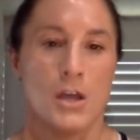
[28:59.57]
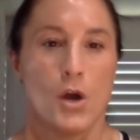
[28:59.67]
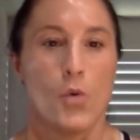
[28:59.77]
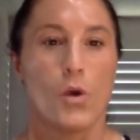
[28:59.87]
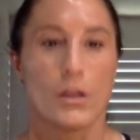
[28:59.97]

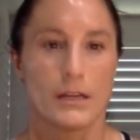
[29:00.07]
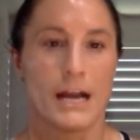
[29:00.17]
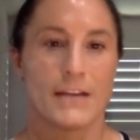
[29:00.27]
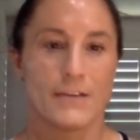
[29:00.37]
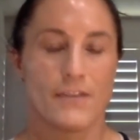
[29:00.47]
will kind of
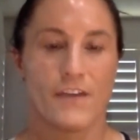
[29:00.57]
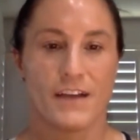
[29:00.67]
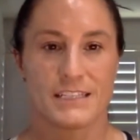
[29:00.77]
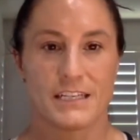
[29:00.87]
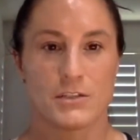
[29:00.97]
affect it
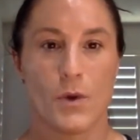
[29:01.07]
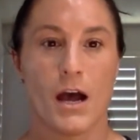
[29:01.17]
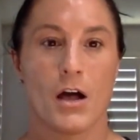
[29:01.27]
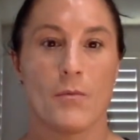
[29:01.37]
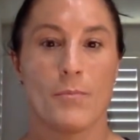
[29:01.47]
as
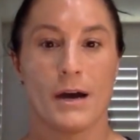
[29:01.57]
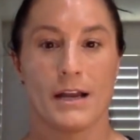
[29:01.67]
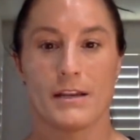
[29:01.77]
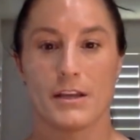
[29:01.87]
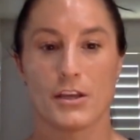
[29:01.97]
well but
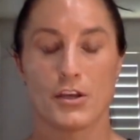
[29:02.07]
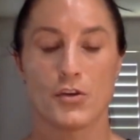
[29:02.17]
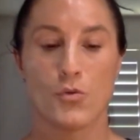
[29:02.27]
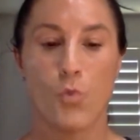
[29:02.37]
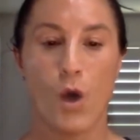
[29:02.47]
you
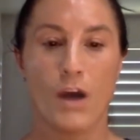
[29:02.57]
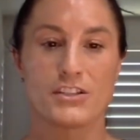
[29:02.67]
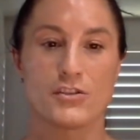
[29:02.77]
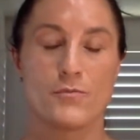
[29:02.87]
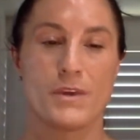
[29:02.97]
want to
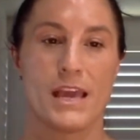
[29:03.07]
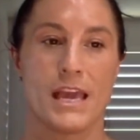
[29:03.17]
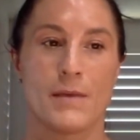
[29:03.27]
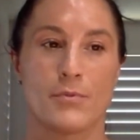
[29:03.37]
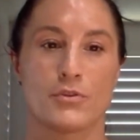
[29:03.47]
be
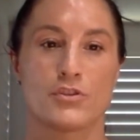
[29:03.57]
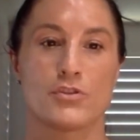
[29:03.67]
able to